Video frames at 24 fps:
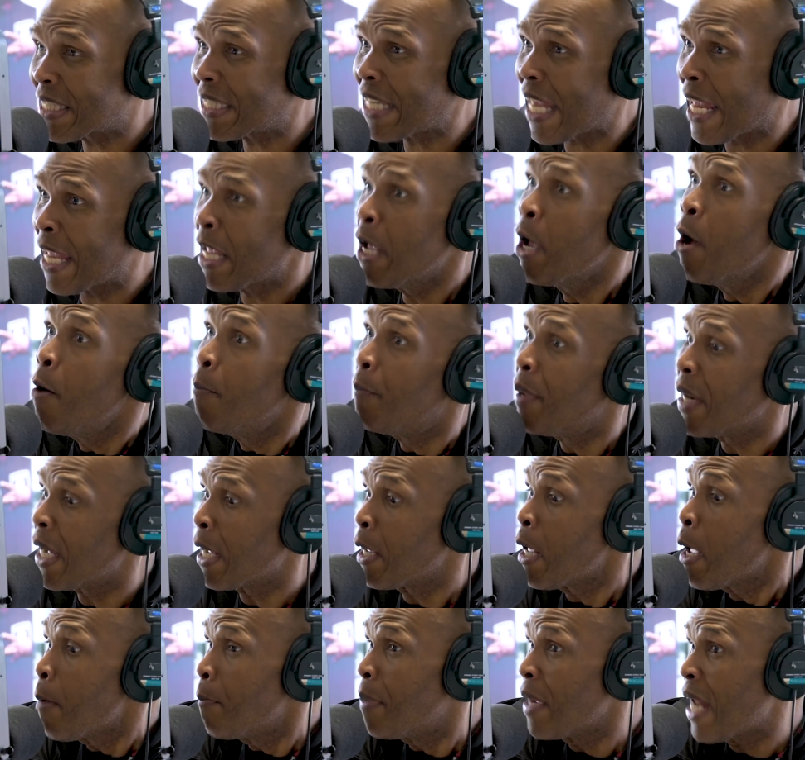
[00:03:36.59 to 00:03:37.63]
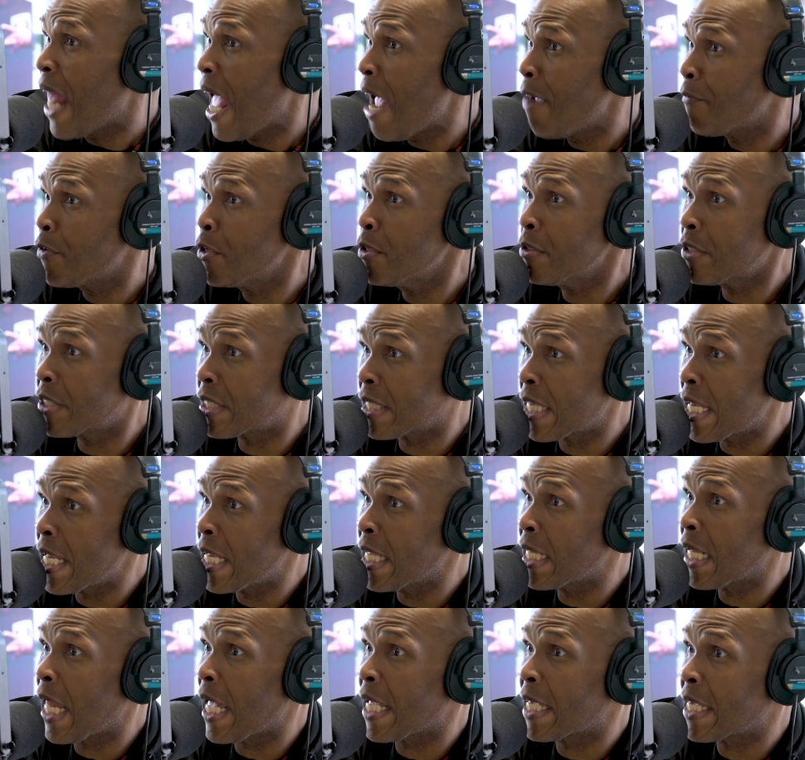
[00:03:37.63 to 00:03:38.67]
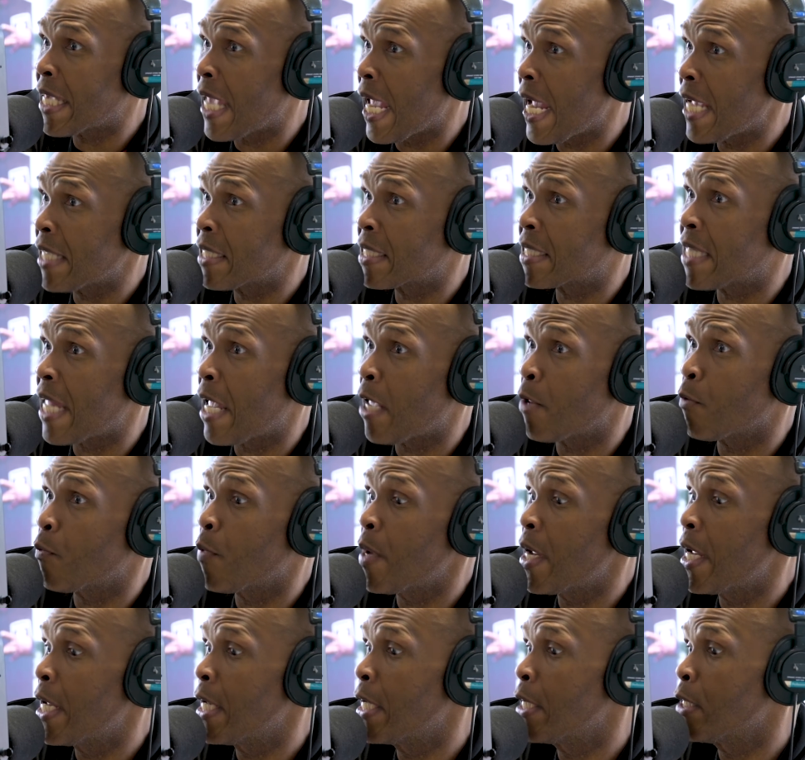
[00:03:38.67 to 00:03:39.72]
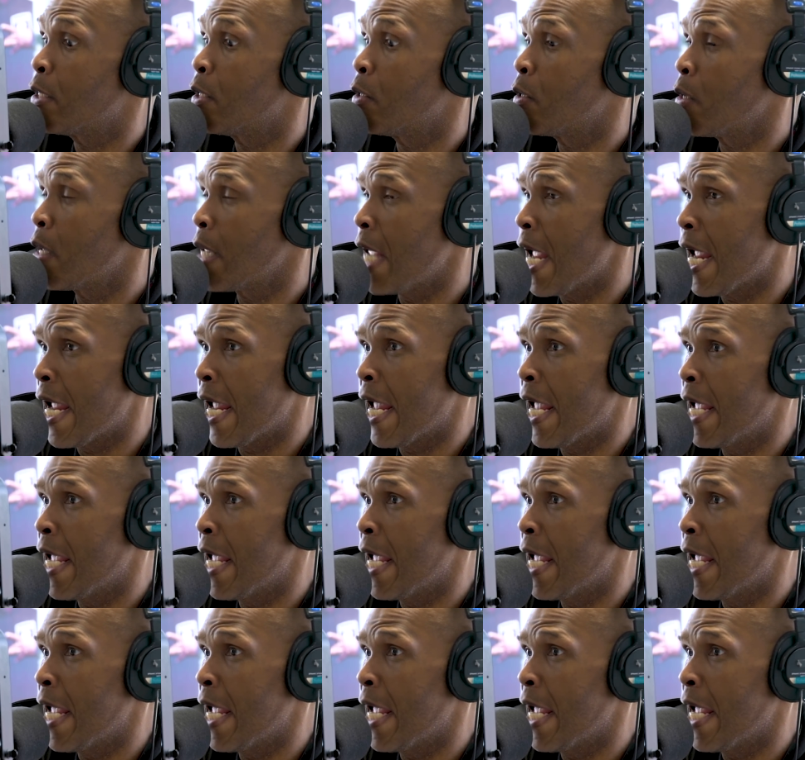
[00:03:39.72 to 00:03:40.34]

say, "But, but have you seen like cats that when and,